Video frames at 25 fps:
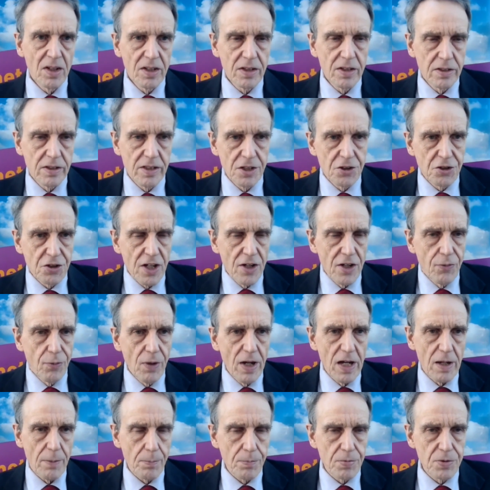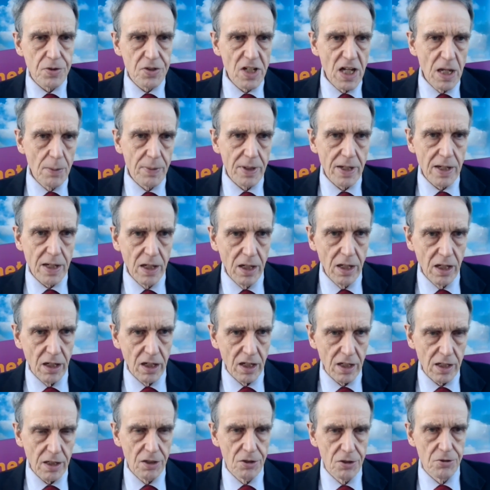the chief whip, Simon
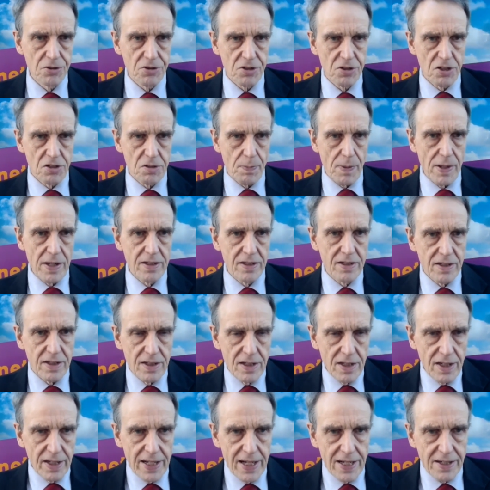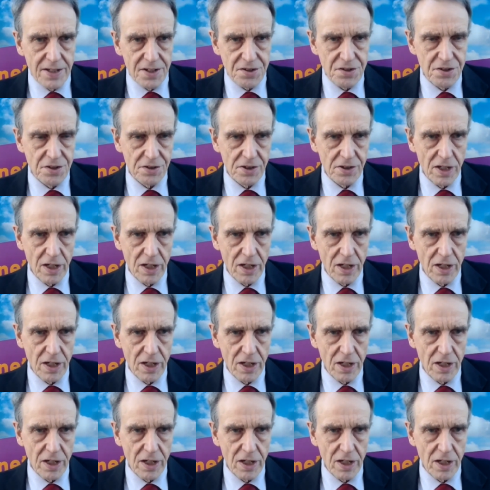Clark, who's suspended Lee Anderson.